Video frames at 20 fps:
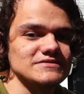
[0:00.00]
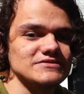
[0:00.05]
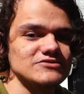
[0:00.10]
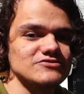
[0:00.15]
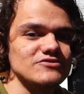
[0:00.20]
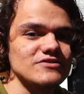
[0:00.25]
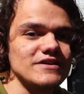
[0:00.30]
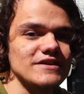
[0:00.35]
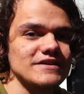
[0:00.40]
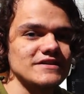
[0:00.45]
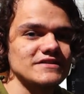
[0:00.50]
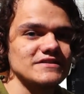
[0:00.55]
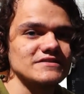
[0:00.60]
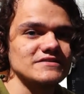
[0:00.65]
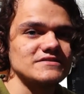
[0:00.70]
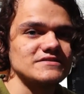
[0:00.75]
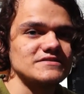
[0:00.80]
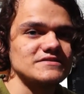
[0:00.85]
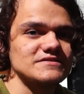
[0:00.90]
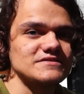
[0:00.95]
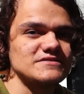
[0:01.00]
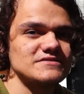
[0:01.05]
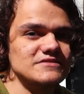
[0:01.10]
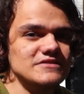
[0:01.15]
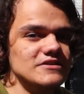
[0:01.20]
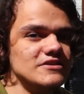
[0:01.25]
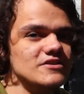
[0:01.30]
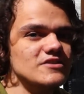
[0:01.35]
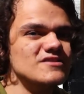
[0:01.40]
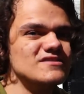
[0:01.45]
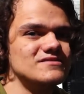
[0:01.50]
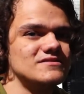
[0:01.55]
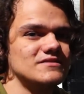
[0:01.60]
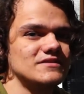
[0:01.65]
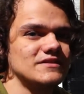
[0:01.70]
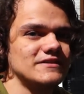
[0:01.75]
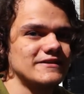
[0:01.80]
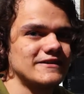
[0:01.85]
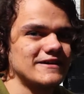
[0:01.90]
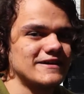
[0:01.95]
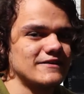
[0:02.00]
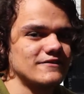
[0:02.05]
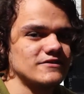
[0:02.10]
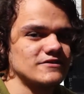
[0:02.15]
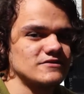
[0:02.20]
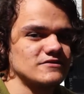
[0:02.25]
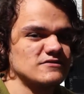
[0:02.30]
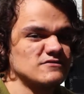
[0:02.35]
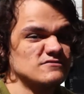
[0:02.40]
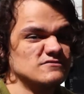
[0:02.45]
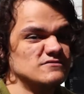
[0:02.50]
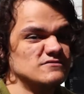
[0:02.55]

drawing a 2D avatar.